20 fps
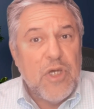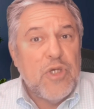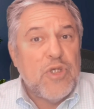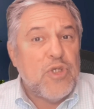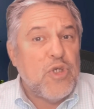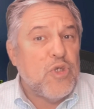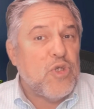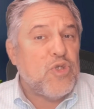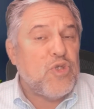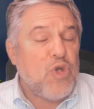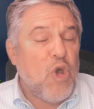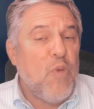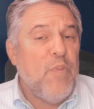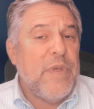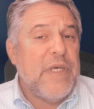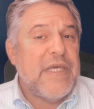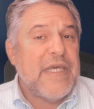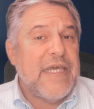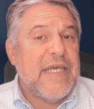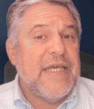So show
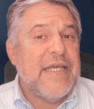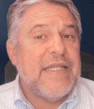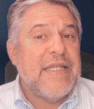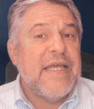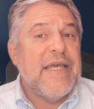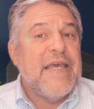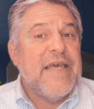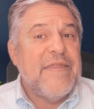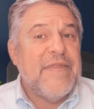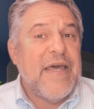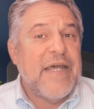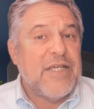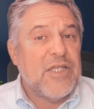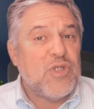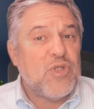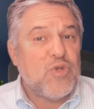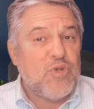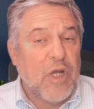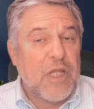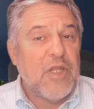me a kid that
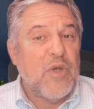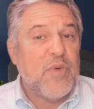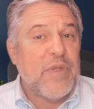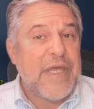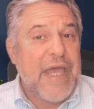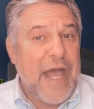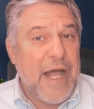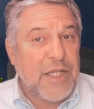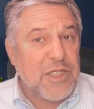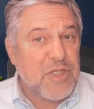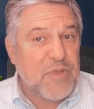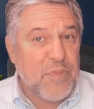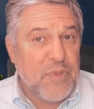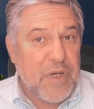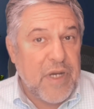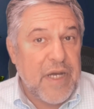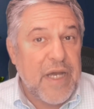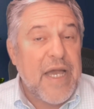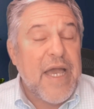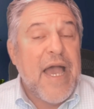is struggling with
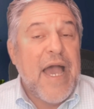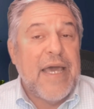algebra,